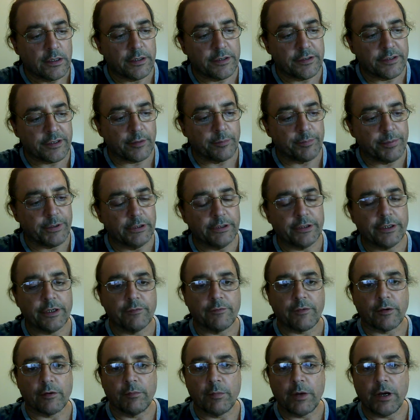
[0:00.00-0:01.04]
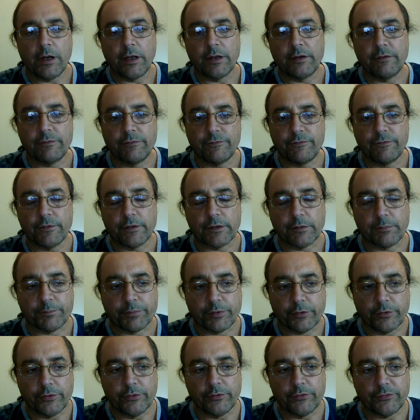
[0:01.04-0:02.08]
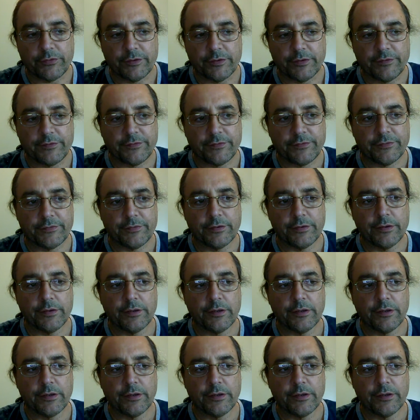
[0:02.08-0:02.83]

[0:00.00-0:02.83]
ability of our mind produces